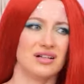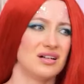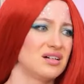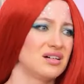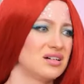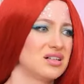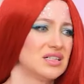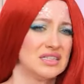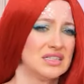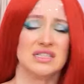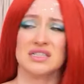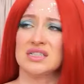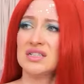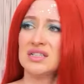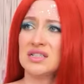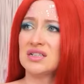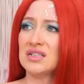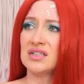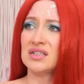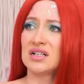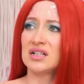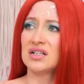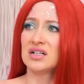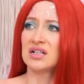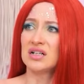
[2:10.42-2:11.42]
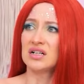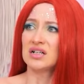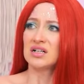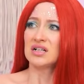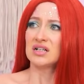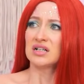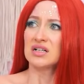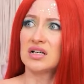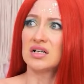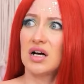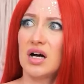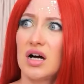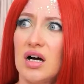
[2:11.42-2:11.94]
worse.
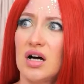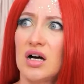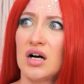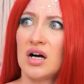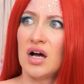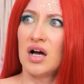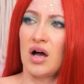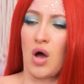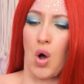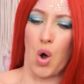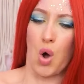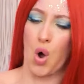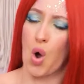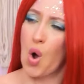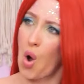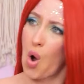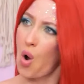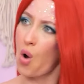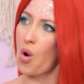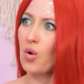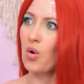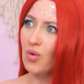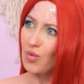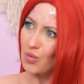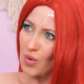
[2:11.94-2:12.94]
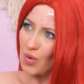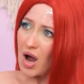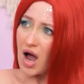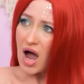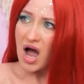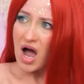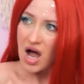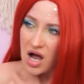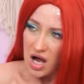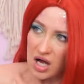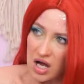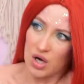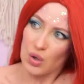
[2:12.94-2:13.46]
Oh! I
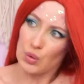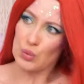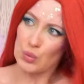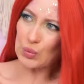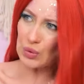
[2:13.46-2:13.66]
must have